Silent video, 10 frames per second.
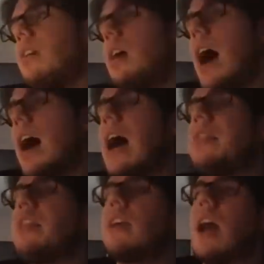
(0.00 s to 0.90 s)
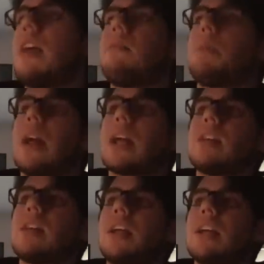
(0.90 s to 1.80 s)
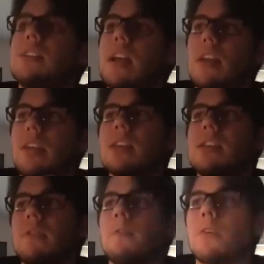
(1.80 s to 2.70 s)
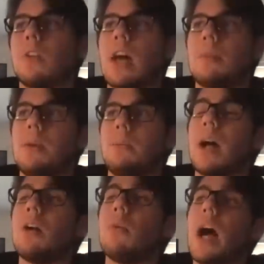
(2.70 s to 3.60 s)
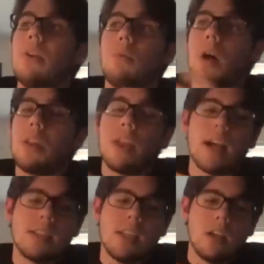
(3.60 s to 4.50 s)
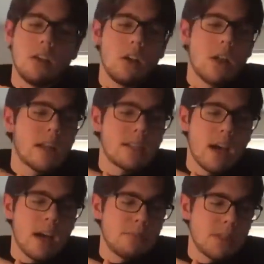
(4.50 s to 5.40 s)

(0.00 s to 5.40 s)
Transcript: I think it's different for a lot of people. I know one thing I see a lot of times